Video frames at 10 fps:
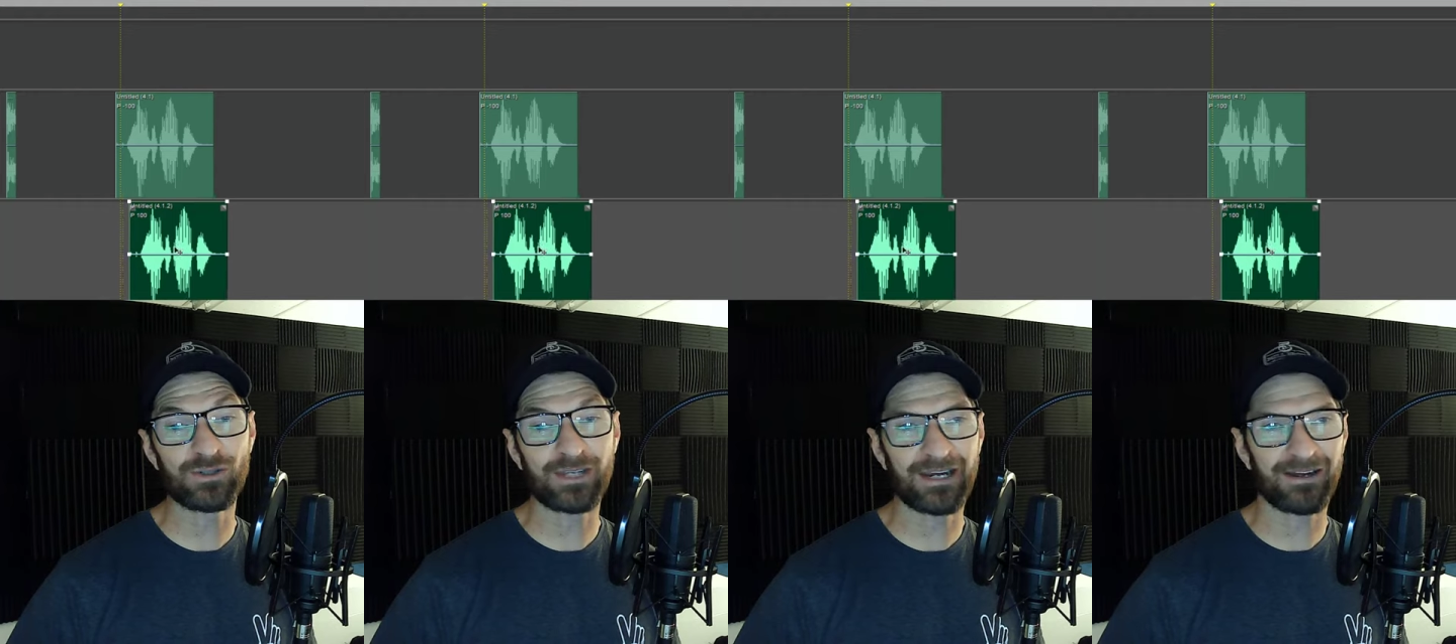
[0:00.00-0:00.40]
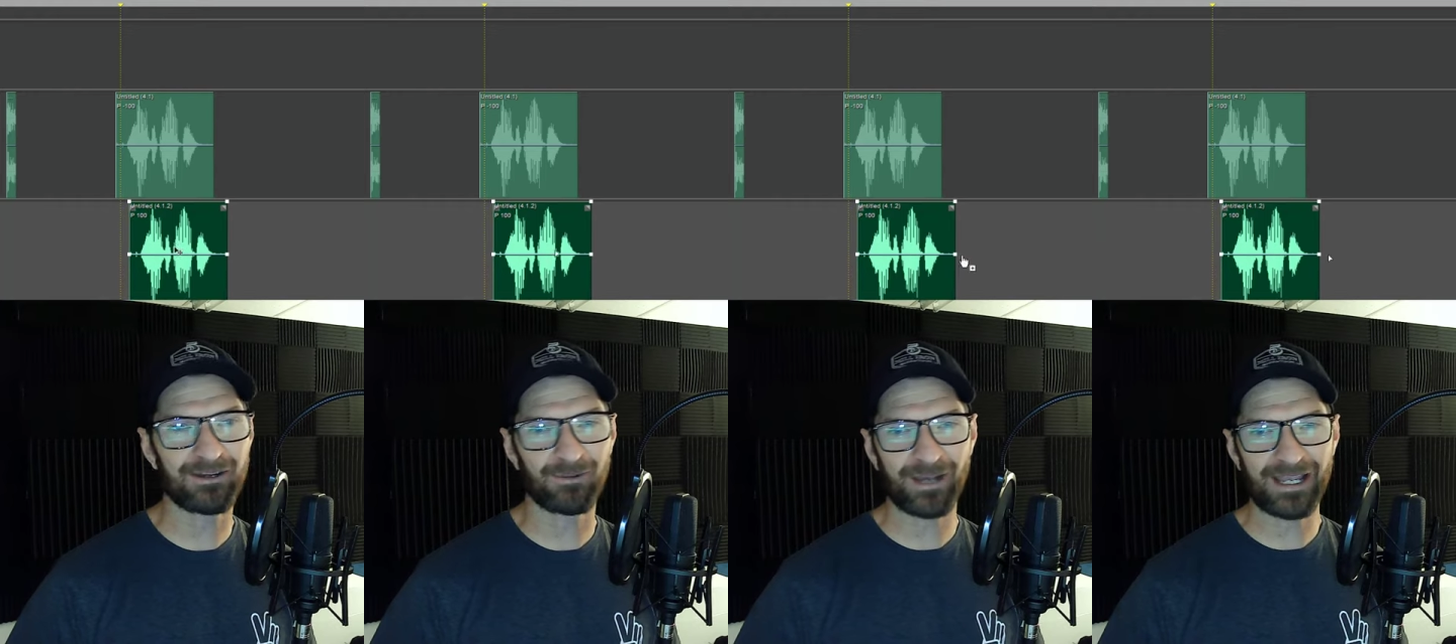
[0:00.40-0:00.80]

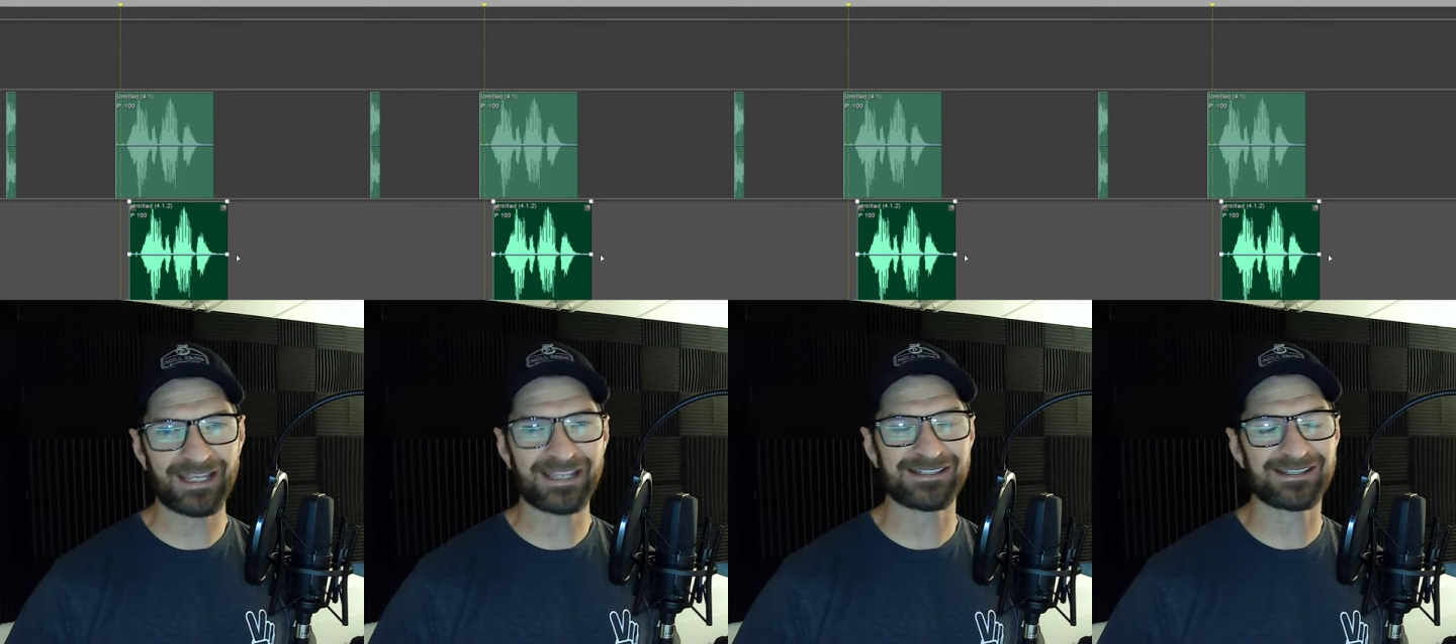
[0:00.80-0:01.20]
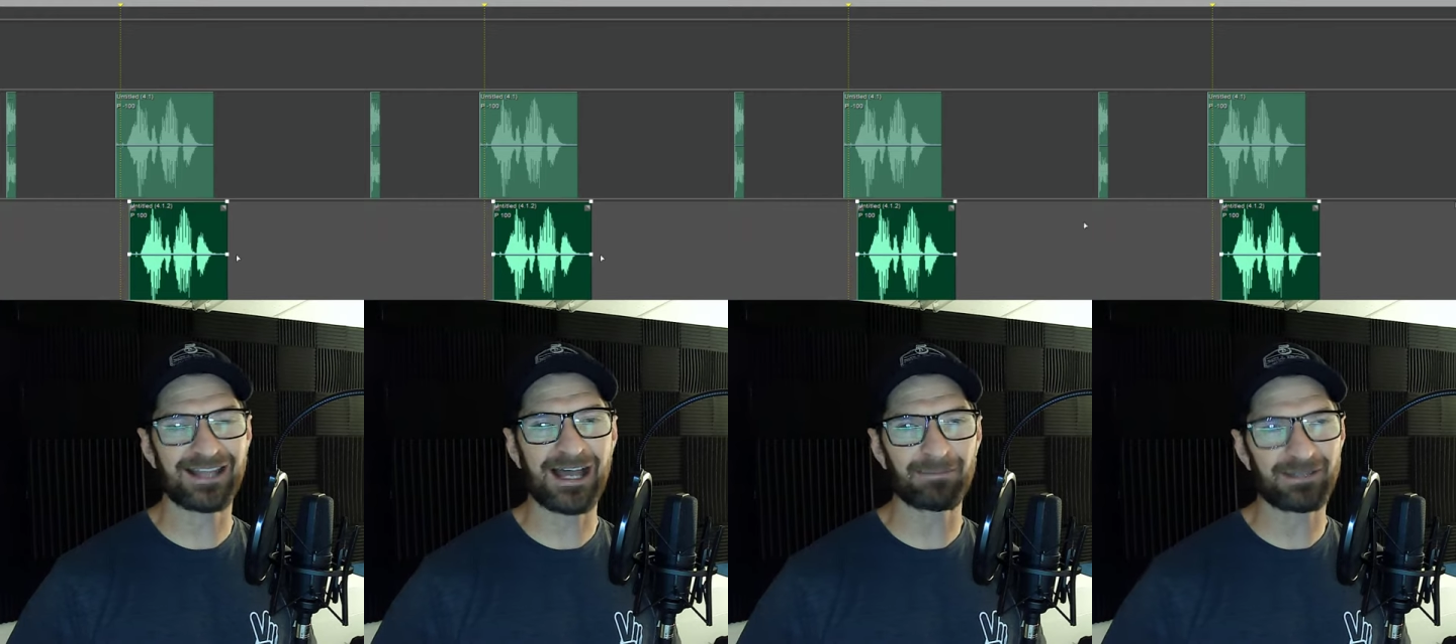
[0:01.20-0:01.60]
carried away, it gets
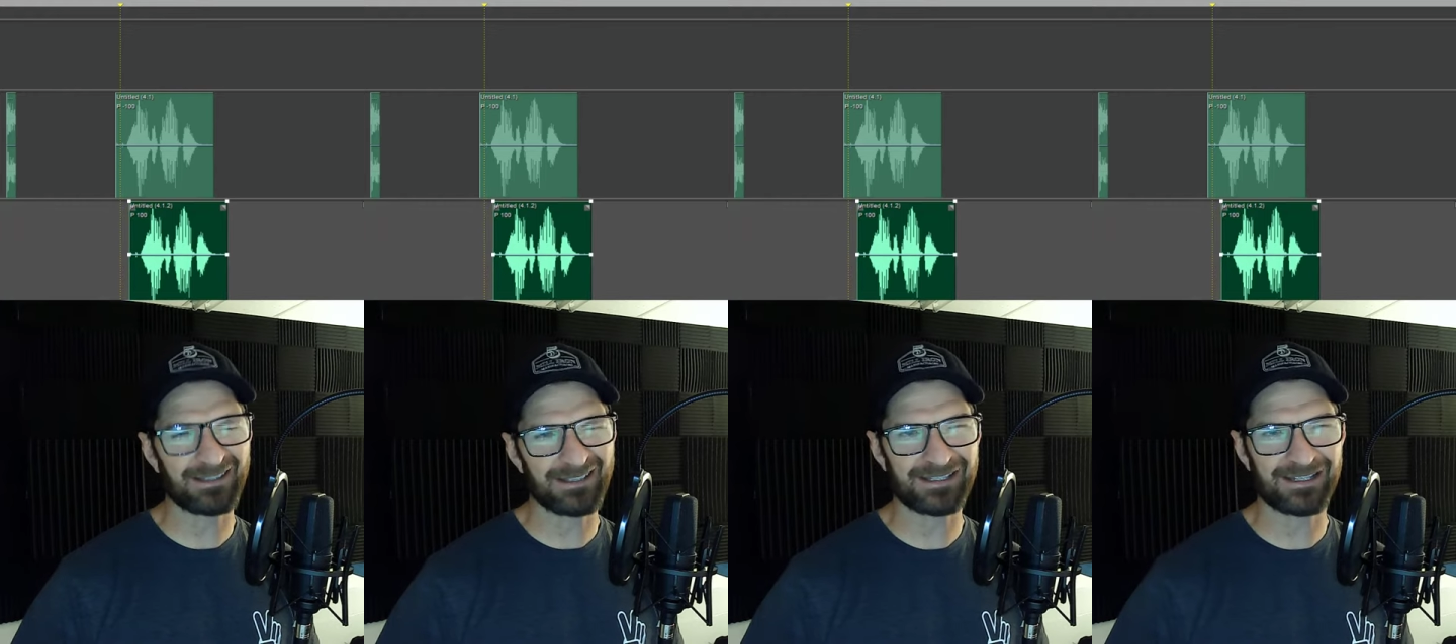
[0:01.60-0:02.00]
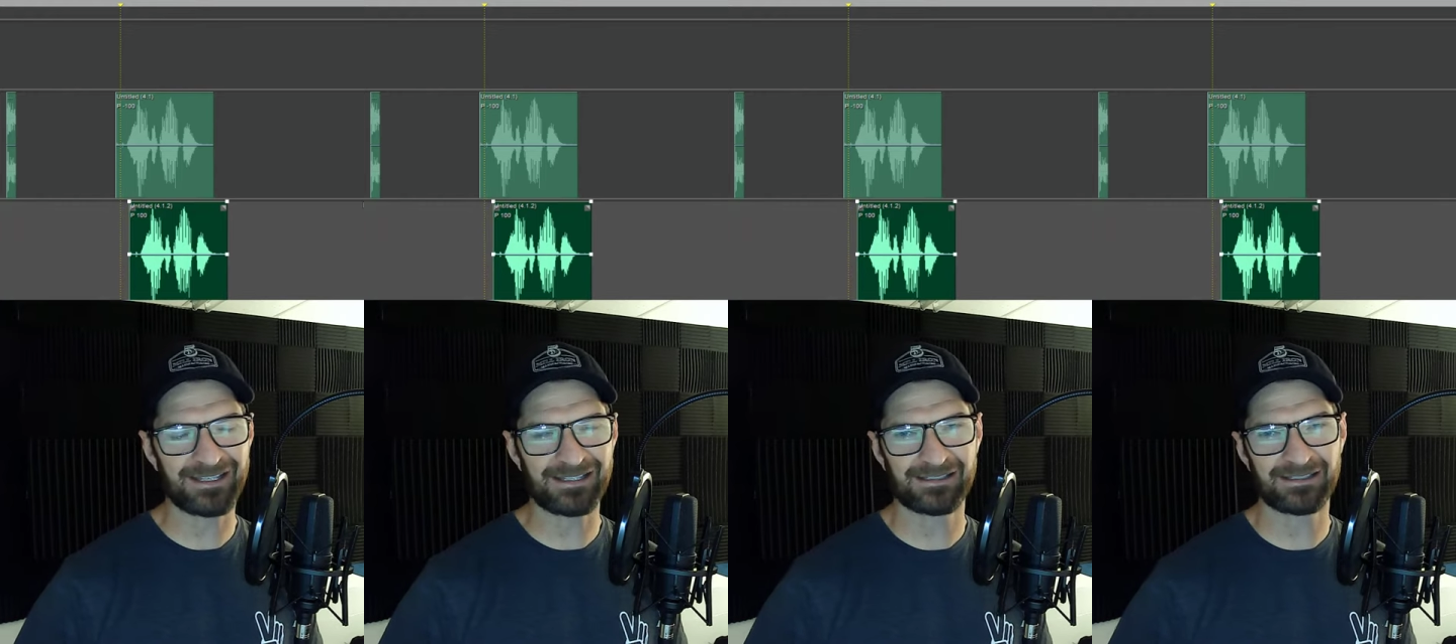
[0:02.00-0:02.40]
sloppy. Listen to this.